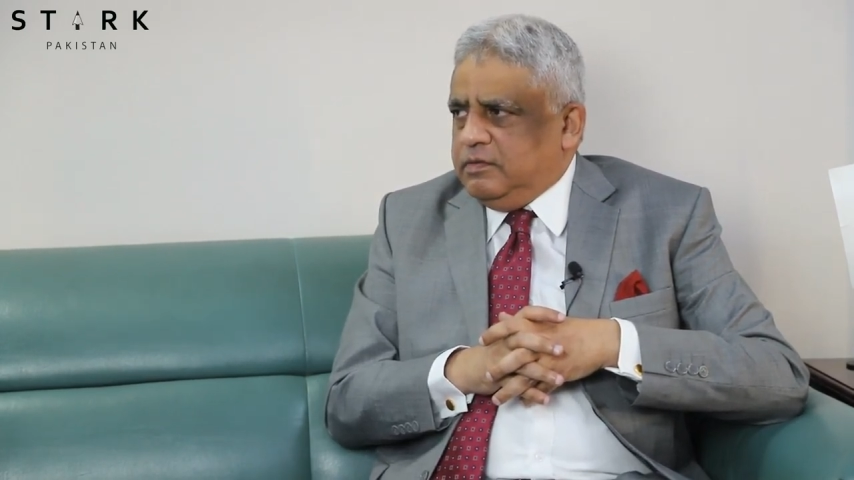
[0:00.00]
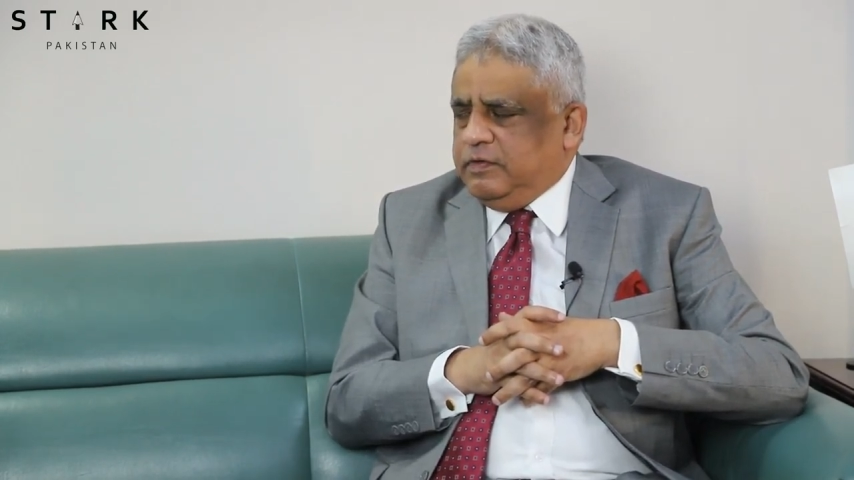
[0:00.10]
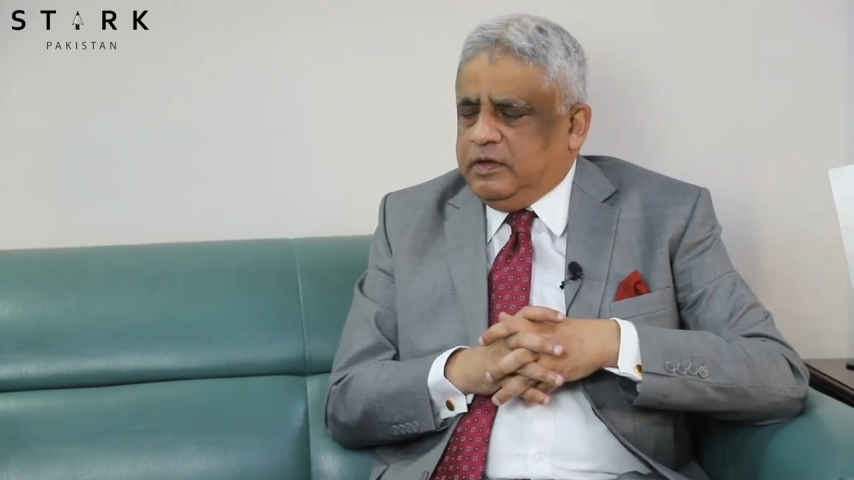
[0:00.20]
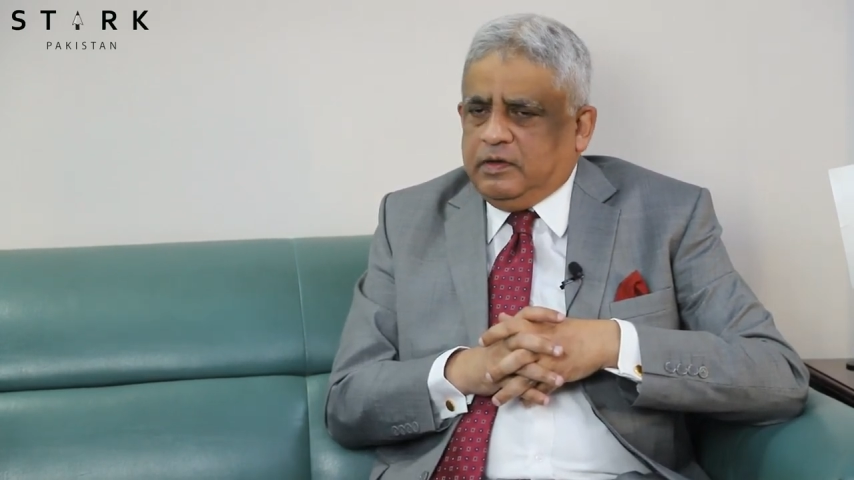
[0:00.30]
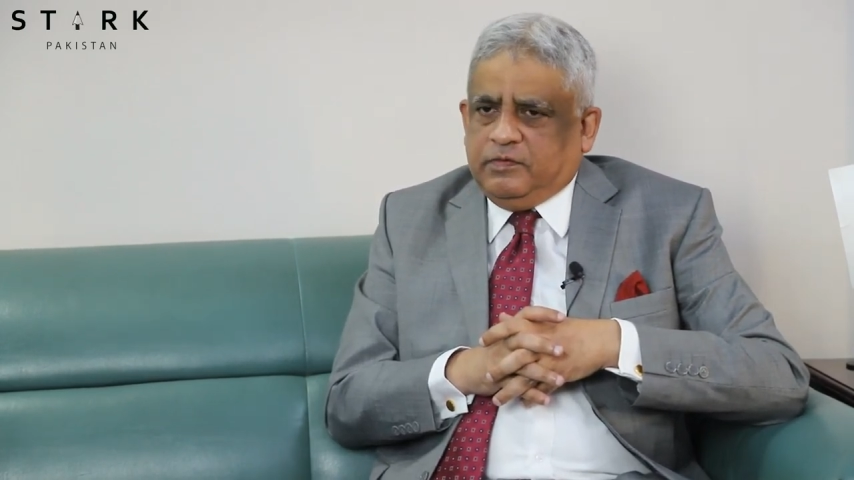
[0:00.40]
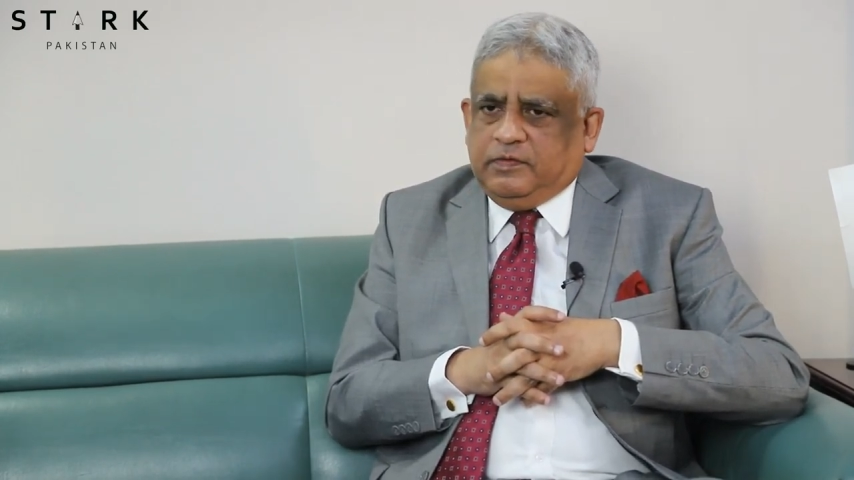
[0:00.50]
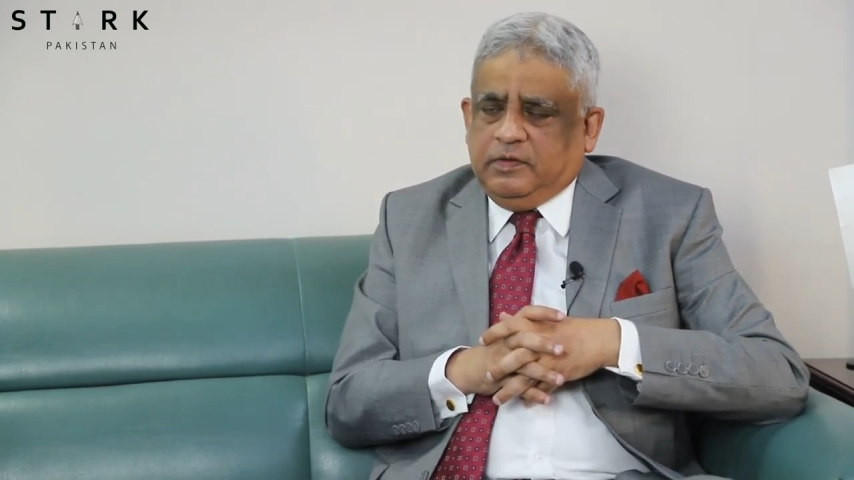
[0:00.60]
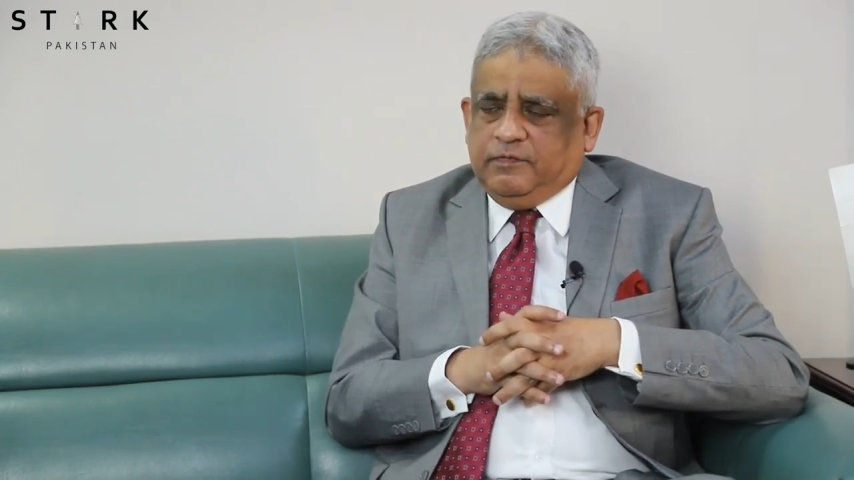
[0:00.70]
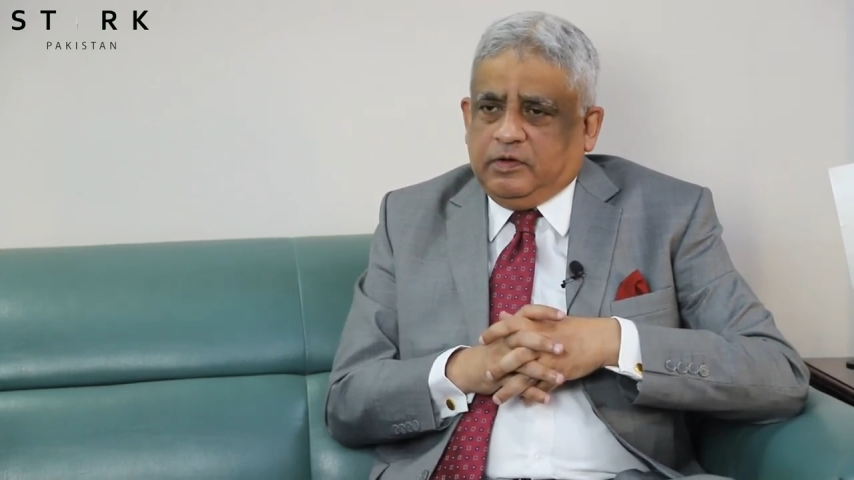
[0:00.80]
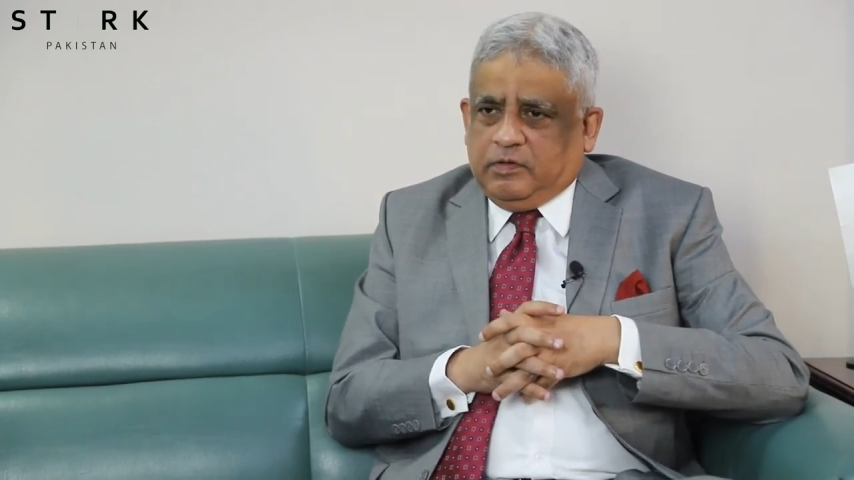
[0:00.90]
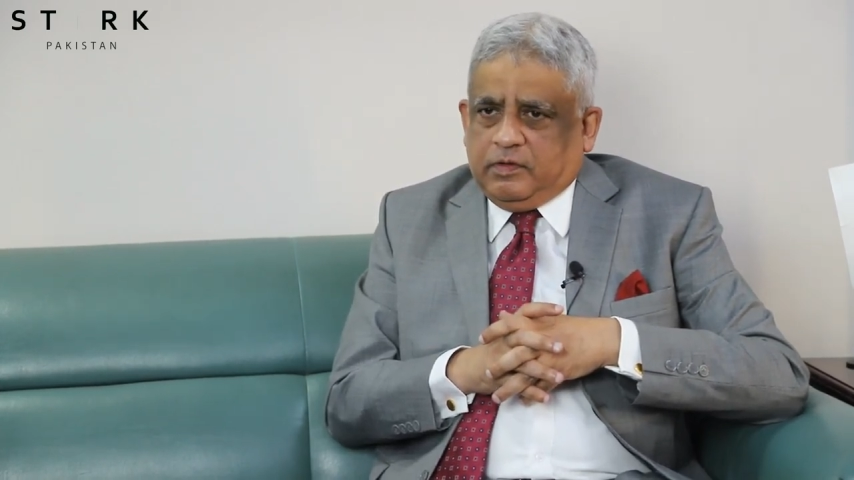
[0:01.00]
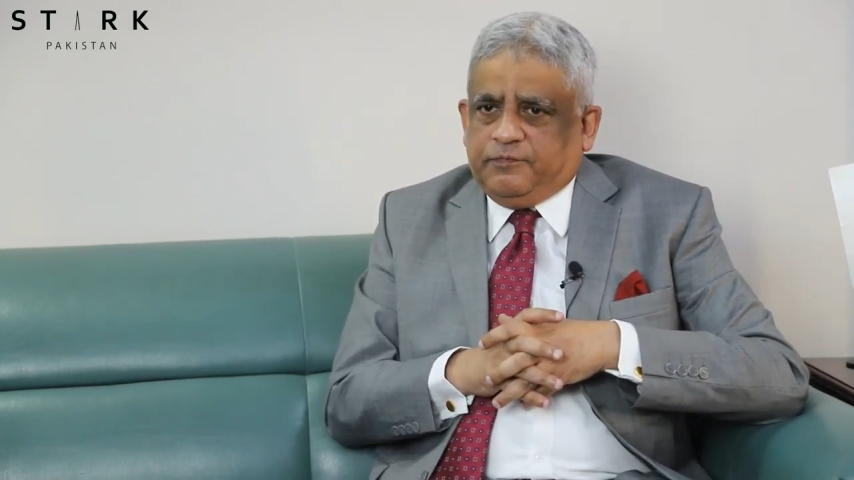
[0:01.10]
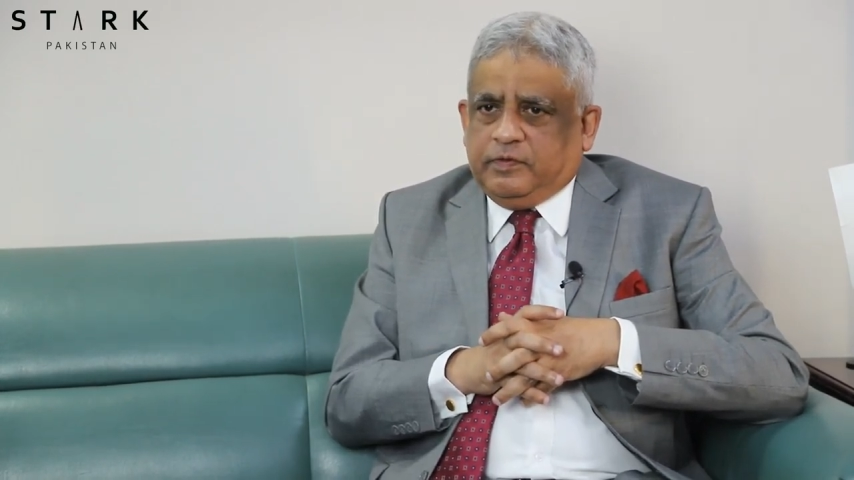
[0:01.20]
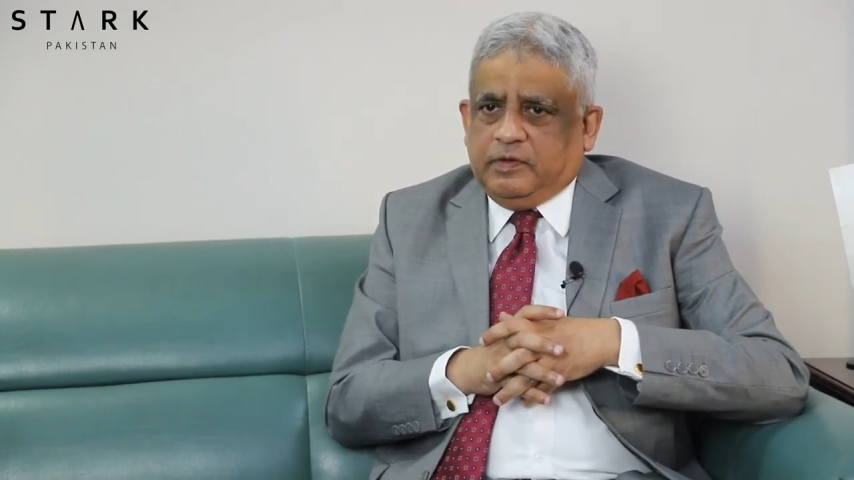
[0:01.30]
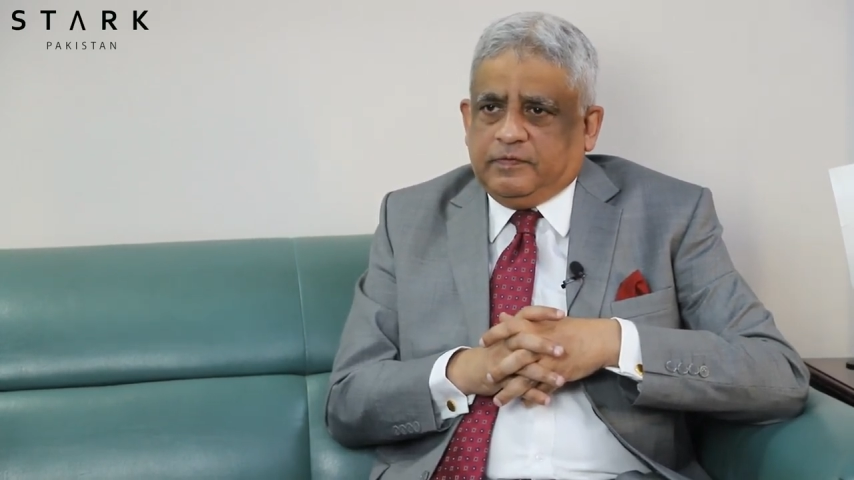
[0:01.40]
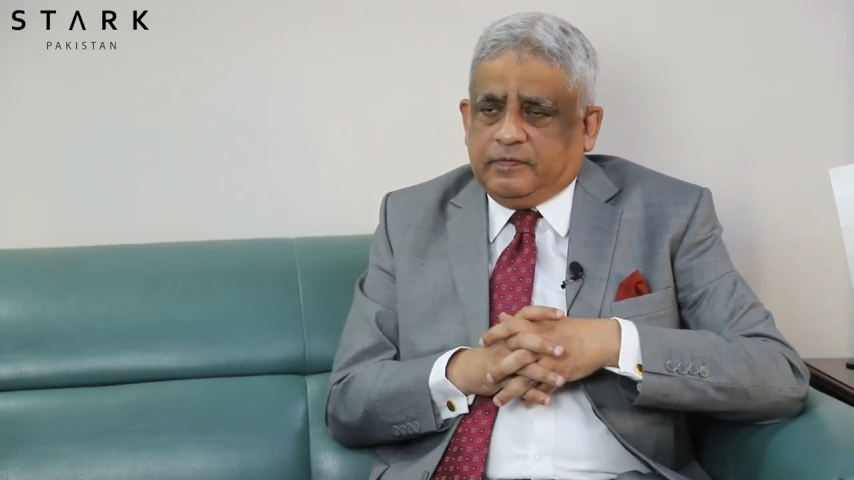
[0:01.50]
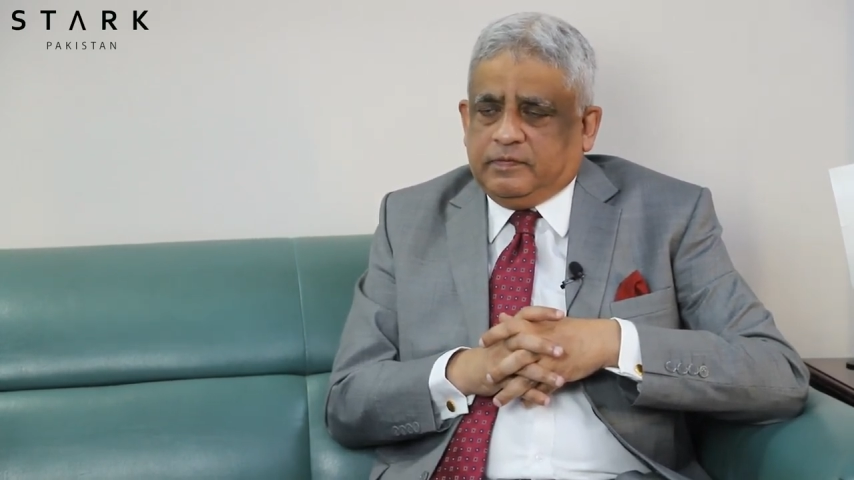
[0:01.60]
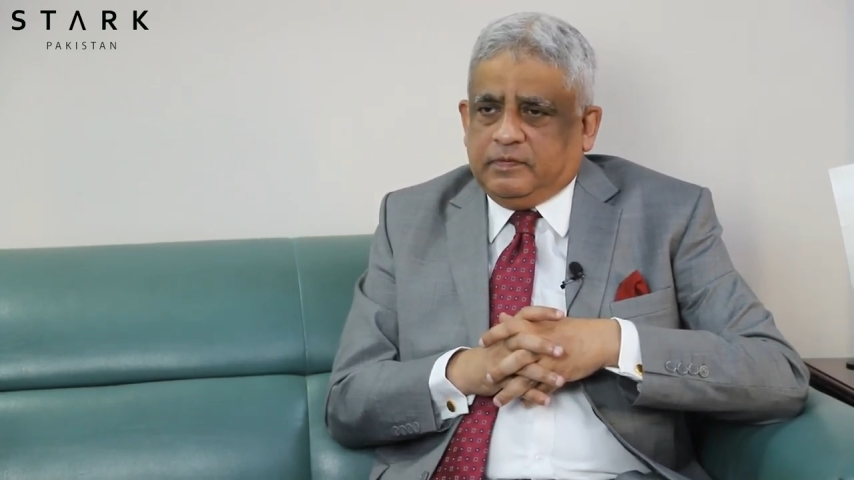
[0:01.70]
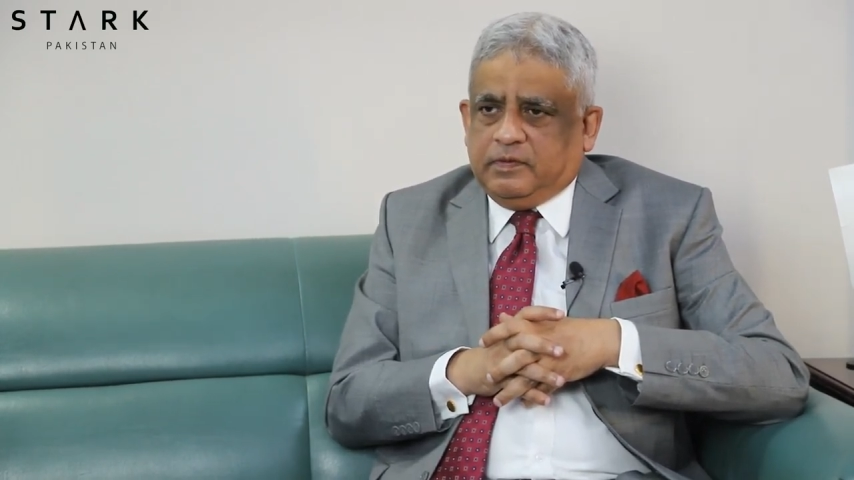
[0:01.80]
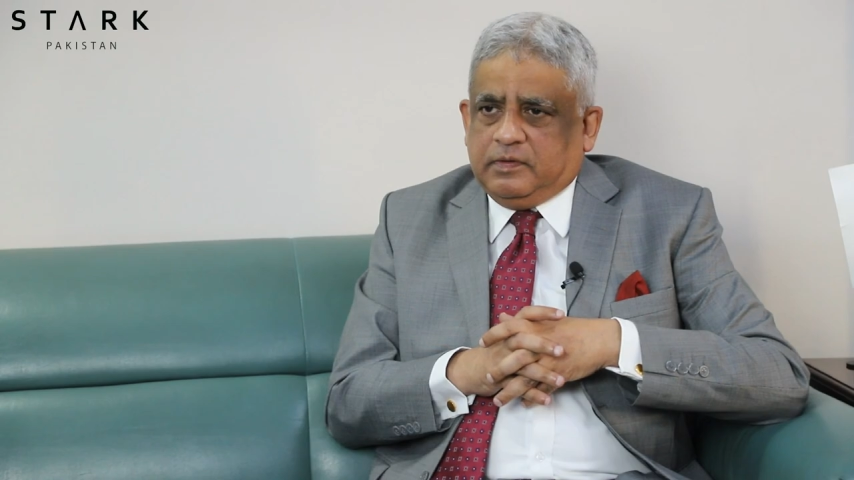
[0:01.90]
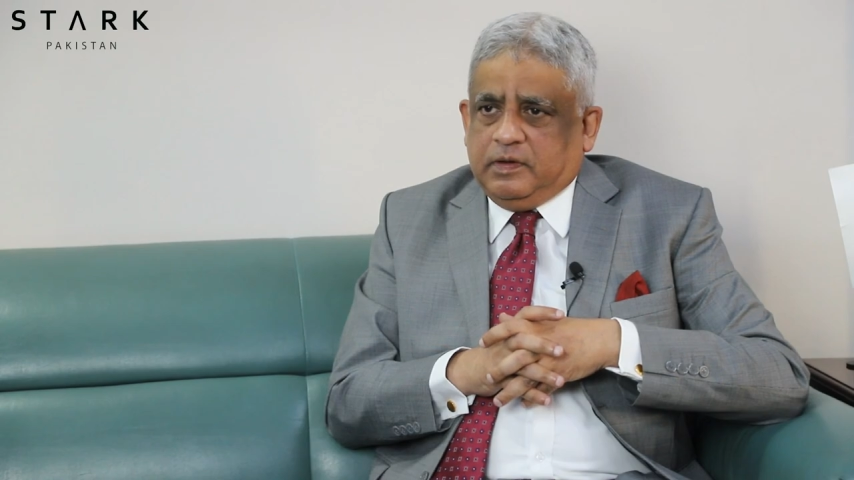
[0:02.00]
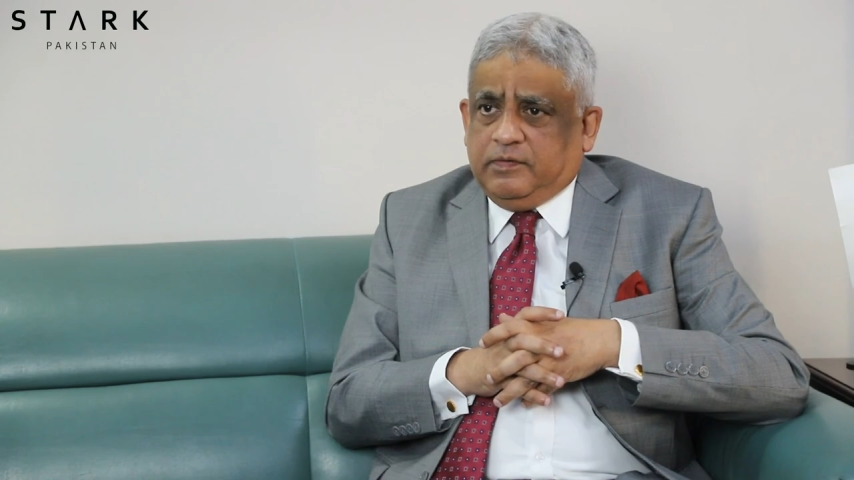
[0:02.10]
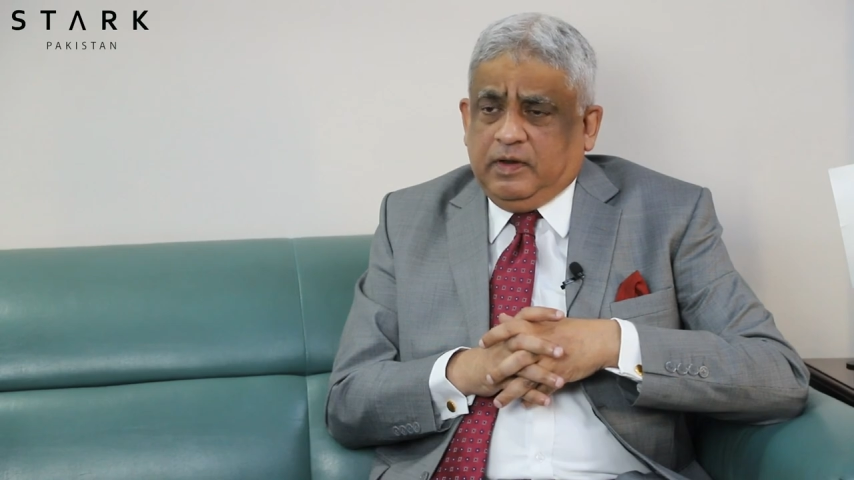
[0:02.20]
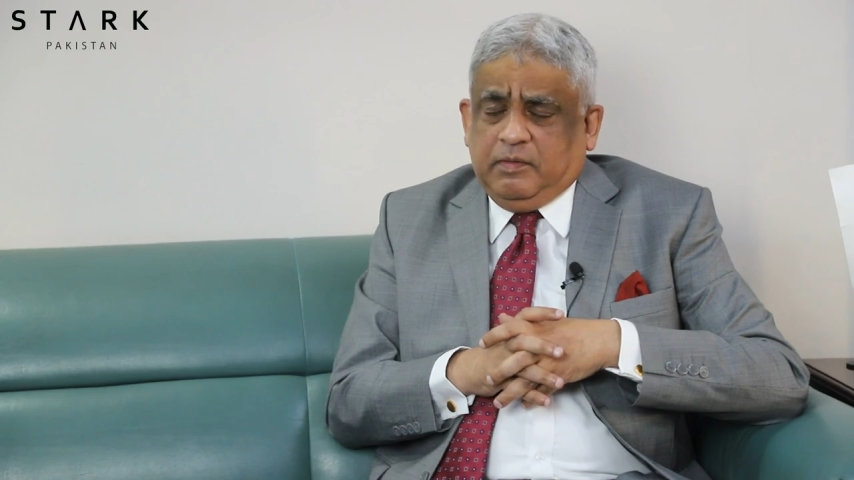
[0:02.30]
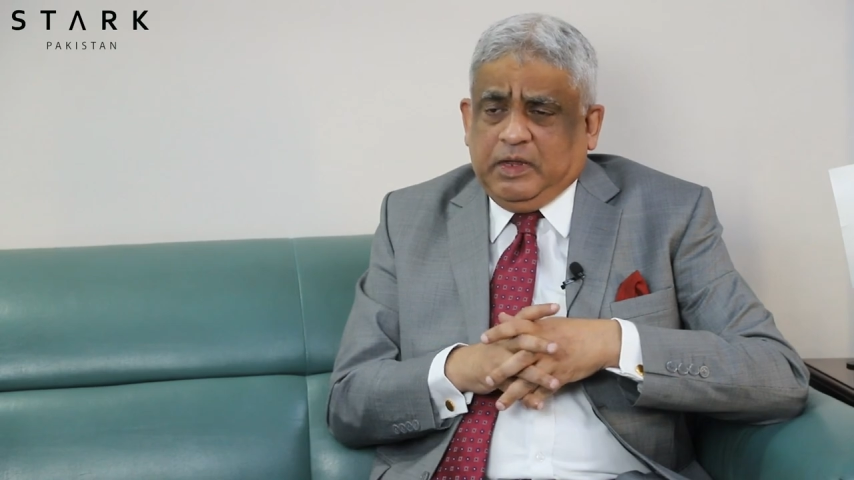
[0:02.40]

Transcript: You know, we can achieve a lot for this country.